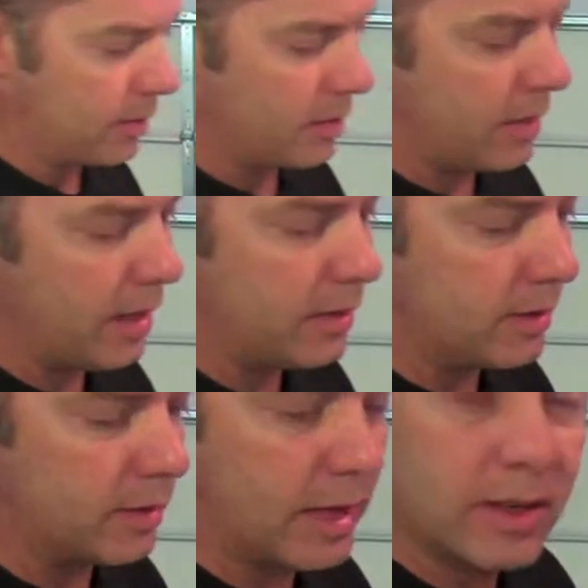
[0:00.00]
that
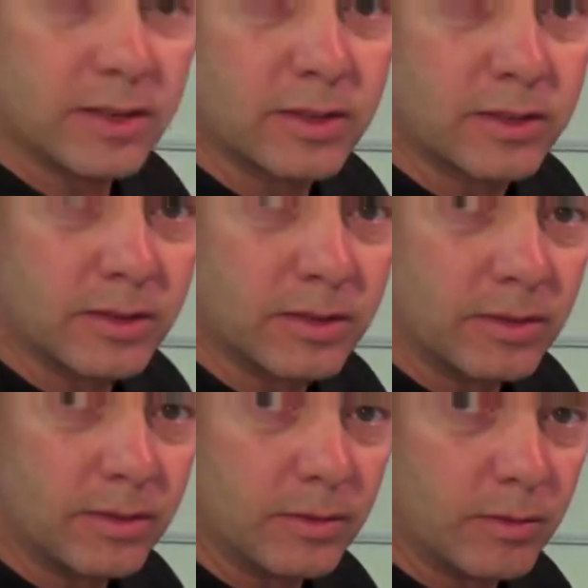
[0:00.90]
is
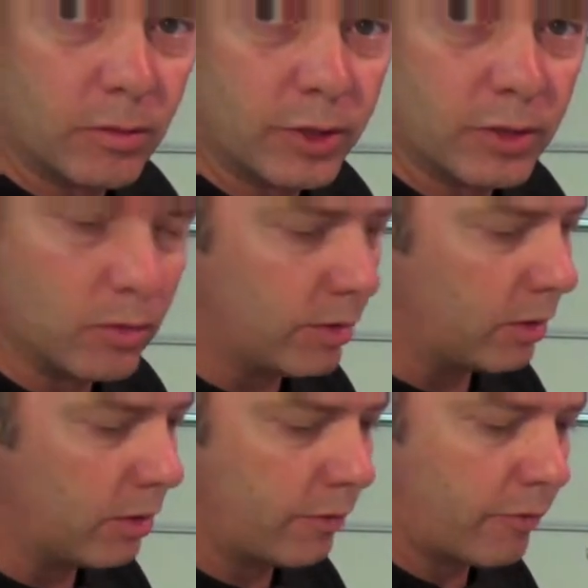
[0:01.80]
what you want to
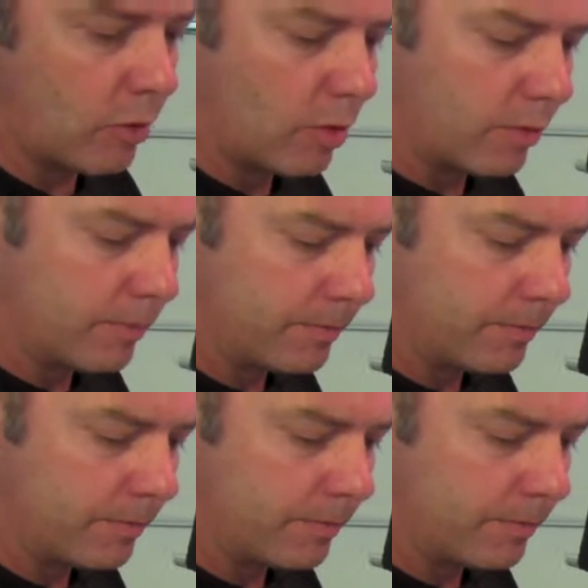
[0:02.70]
look for.